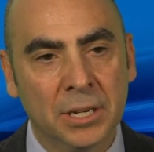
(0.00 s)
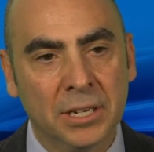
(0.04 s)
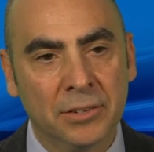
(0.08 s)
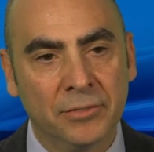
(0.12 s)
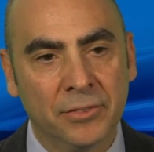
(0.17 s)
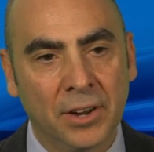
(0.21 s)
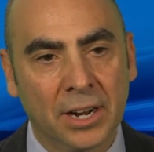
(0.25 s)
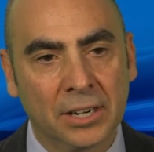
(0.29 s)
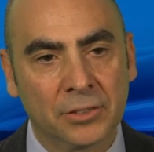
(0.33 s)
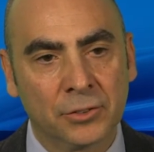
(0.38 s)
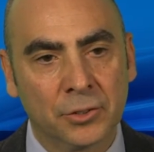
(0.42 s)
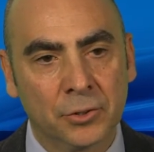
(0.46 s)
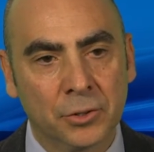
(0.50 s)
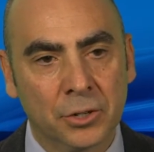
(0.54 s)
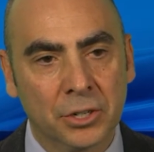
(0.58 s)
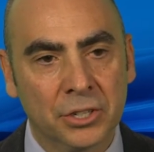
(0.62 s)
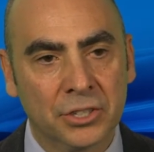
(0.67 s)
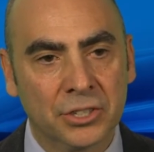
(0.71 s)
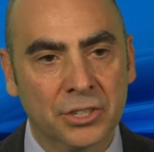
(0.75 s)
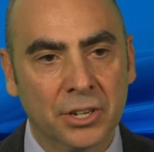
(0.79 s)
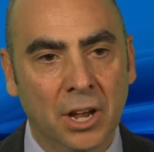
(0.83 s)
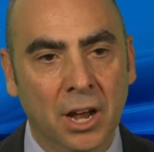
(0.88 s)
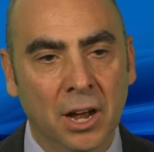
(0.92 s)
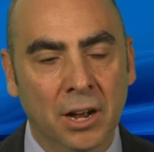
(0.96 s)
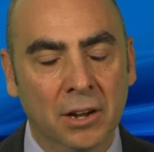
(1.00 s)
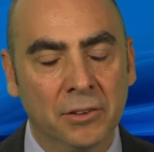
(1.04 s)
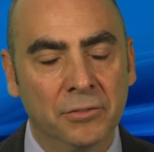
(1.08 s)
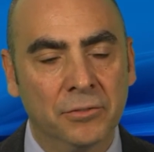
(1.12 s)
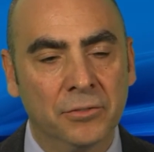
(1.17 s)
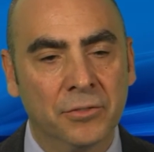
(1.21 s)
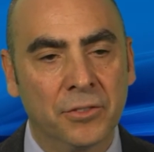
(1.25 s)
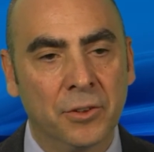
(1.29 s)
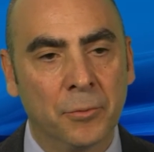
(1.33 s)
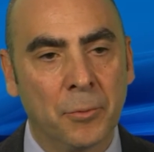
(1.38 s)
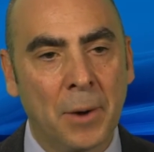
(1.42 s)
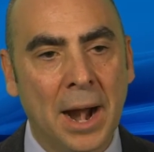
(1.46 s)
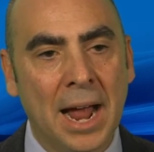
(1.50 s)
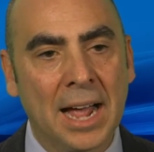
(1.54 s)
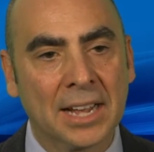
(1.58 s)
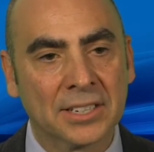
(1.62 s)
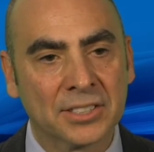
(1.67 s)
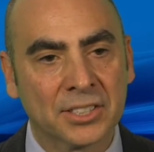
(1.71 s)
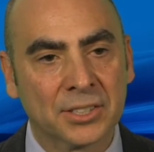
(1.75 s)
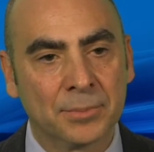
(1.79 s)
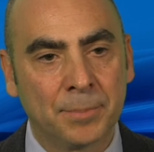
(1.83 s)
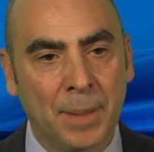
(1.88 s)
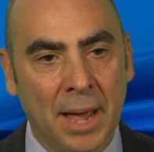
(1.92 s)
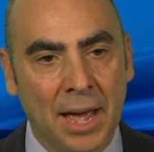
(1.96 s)
effectors of the
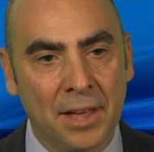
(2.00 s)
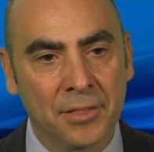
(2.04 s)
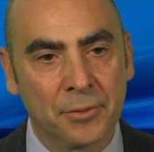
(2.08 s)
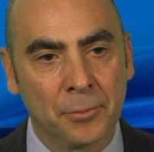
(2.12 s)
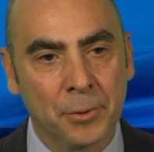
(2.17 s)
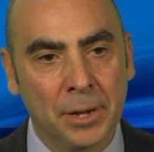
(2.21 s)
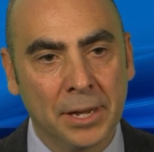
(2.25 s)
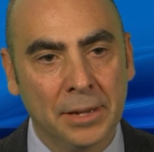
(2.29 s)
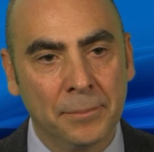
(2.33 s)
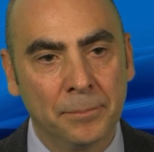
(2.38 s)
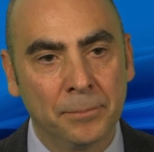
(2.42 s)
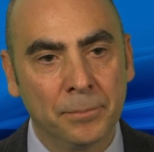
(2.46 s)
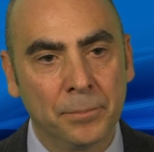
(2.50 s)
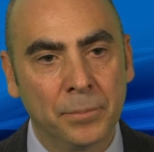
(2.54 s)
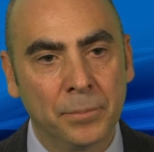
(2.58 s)
RAS pathway.